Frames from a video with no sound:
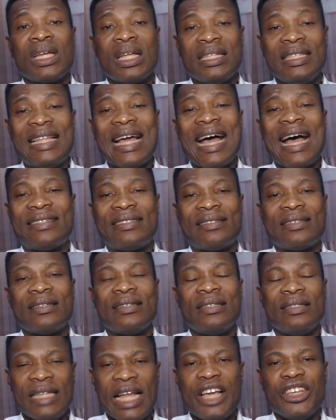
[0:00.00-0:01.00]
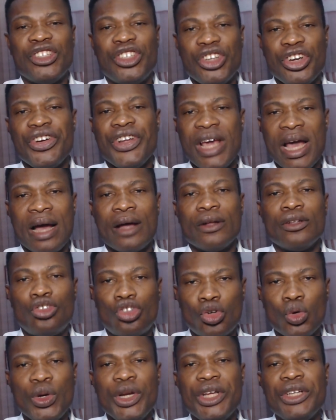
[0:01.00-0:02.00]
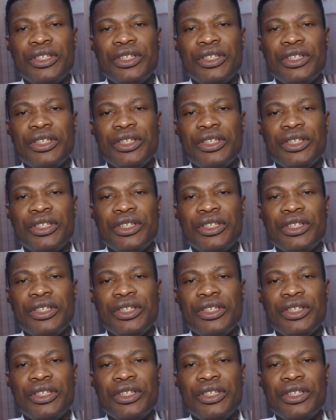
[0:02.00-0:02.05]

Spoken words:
that Nigeria truly